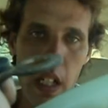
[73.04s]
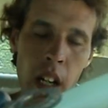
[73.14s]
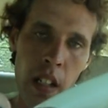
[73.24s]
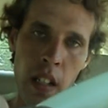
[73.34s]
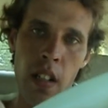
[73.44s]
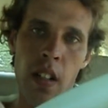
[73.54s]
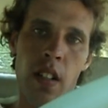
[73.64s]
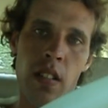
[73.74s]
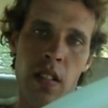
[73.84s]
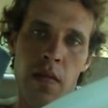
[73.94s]
got
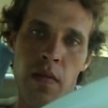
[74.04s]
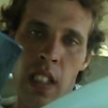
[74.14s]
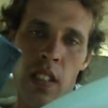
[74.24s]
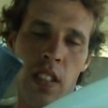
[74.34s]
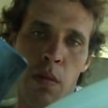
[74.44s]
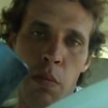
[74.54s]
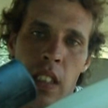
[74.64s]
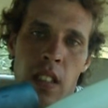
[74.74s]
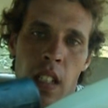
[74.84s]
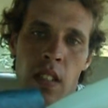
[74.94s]
here is a vehicle
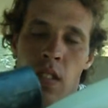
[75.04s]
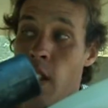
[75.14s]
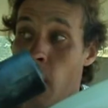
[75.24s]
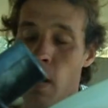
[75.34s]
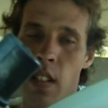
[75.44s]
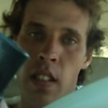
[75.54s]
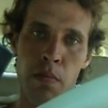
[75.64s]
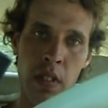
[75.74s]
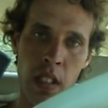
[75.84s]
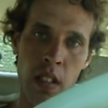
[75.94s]
speed sensor out of this
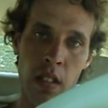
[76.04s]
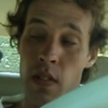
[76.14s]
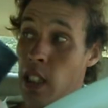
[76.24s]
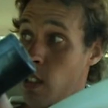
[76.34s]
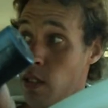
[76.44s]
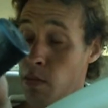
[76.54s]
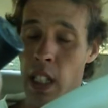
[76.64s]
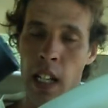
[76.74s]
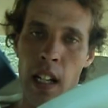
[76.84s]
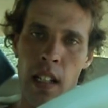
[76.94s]
particular vehicle,
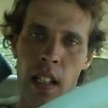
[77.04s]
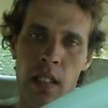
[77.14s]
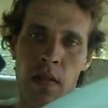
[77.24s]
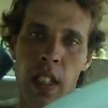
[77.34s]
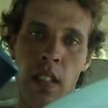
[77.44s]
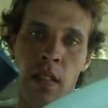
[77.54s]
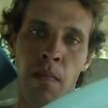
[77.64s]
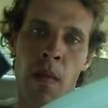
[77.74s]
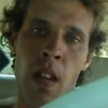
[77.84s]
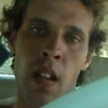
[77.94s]
my Cadillac DeVille.
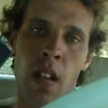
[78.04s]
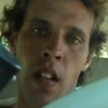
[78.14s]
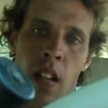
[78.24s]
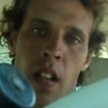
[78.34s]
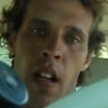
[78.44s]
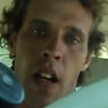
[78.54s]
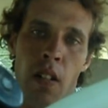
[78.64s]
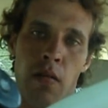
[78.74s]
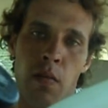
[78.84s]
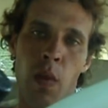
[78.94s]

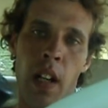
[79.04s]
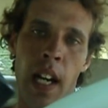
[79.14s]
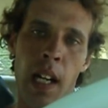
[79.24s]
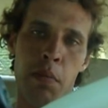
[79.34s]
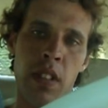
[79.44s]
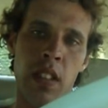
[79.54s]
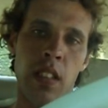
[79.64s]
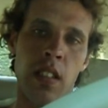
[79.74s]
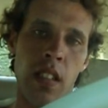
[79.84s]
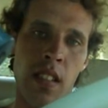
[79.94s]
Now, what happens
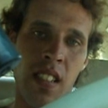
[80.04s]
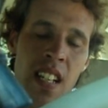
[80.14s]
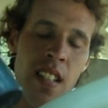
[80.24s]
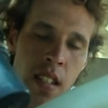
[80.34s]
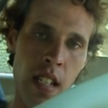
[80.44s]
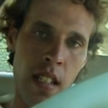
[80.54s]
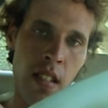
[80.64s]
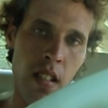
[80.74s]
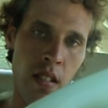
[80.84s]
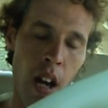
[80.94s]
is this
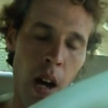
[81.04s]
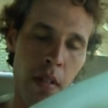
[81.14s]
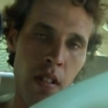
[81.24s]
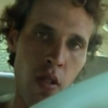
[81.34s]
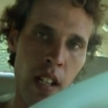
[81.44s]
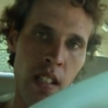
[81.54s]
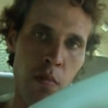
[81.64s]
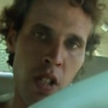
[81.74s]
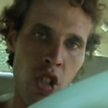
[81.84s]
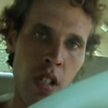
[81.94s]
sits on top of the
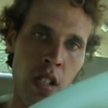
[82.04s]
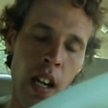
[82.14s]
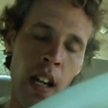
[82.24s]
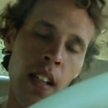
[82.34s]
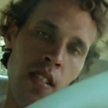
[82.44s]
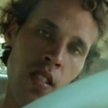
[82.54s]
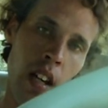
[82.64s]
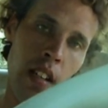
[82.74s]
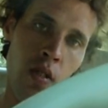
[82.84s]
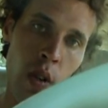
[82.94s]
transmission, and
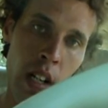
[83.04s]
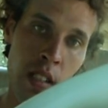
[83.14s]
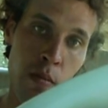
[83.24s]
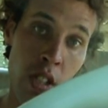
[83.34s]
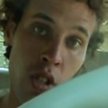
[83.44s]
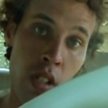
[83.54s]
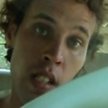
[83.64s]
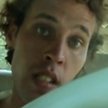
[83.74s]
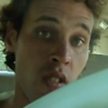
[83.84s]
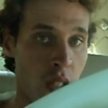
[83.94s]
inside the
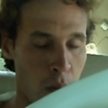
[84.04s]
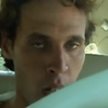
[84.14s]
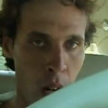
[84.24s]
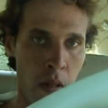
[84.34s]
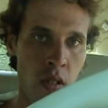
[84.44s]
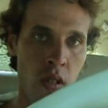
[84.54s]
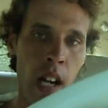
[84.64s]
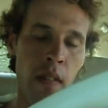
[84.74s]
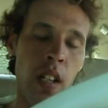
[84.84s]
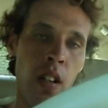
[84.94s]
transmission is your speedometer
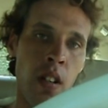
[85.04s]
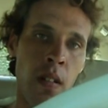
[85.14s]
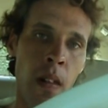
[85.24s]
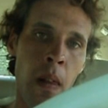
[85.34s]
drive gear.